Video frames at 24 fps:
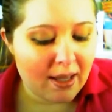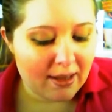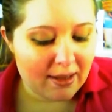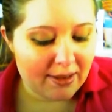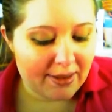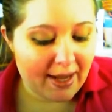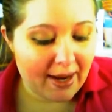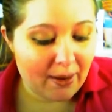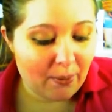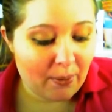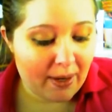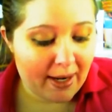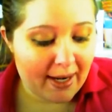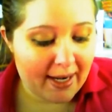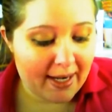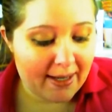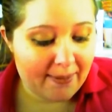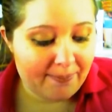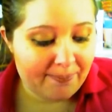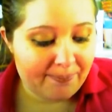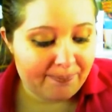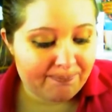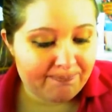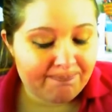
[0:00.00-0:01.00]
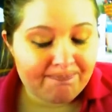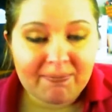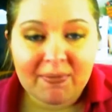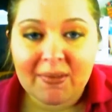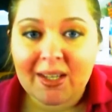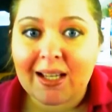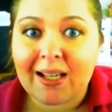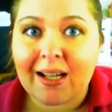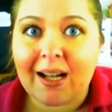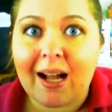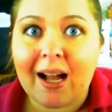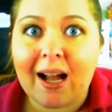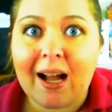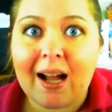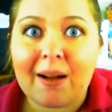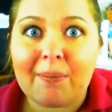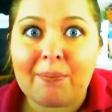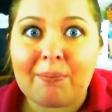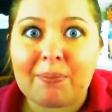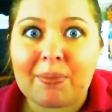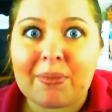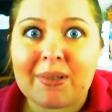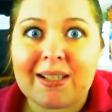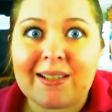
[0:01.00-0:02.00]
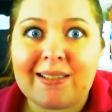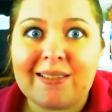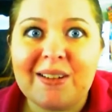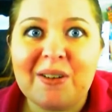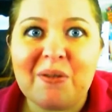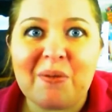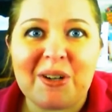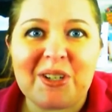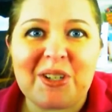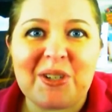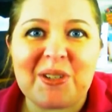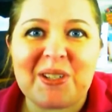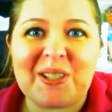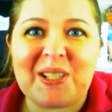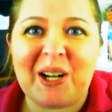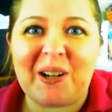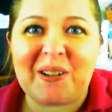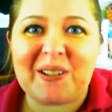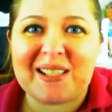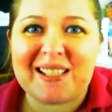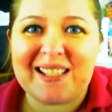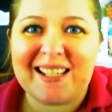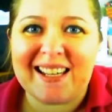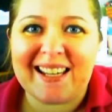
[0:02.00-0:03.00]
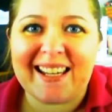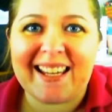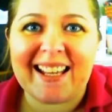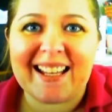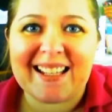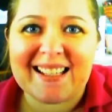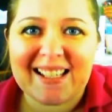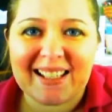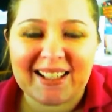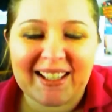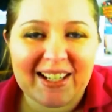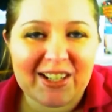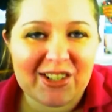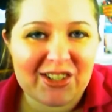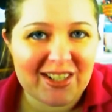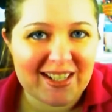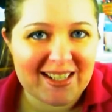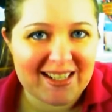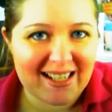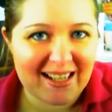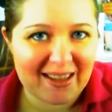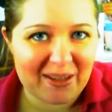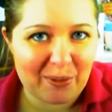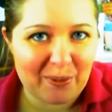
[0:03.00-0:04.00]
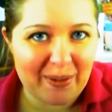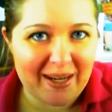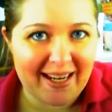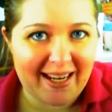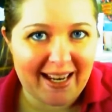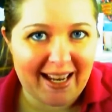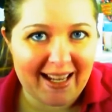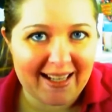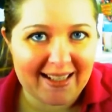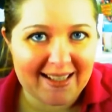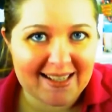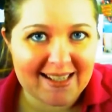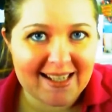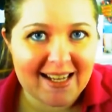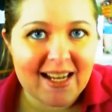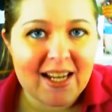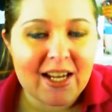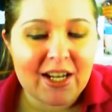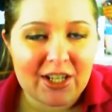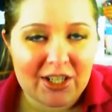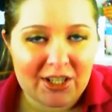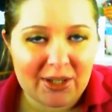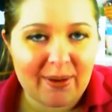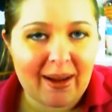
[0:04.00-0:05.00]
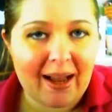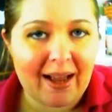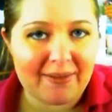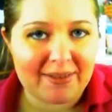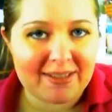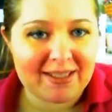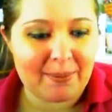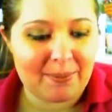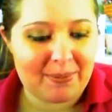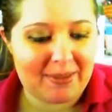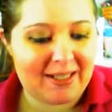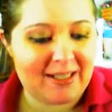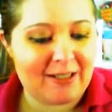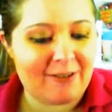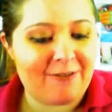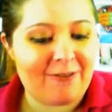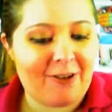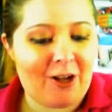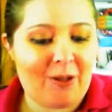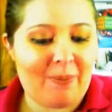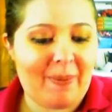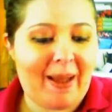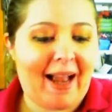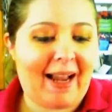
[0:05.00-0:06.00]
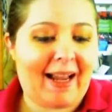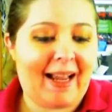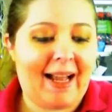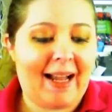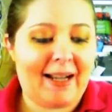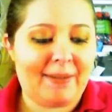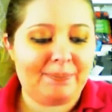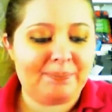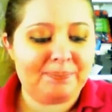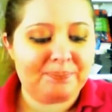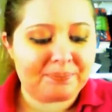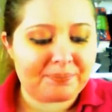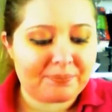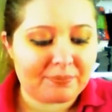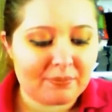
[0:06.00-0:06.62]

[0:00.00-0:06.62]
That way, when you start seeing cancellations on the weekends, you have something to fall back on.